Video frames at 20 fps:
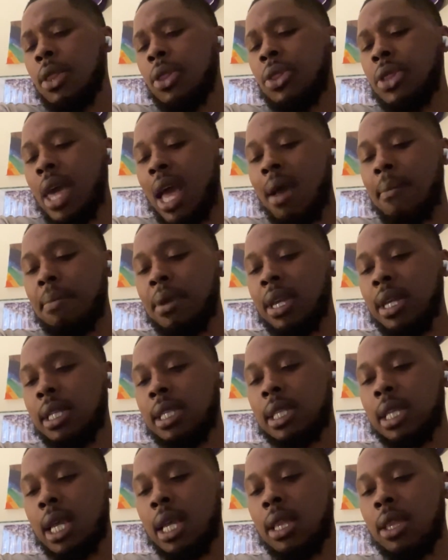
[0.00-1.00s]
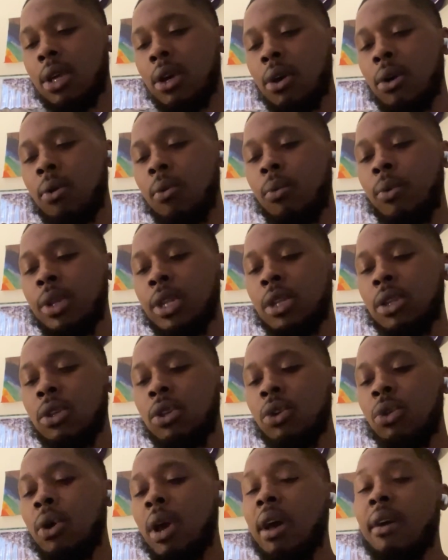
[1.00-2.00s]
That being said, though, when
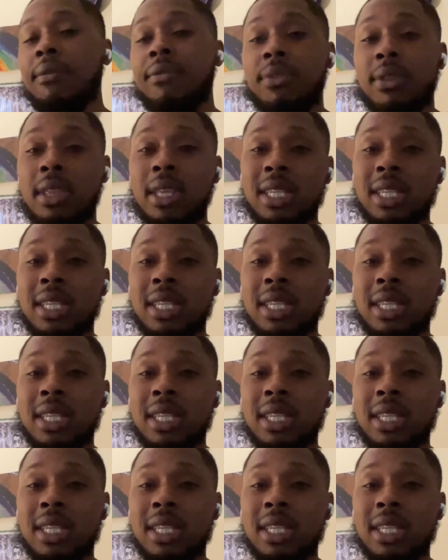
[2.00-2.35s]
you have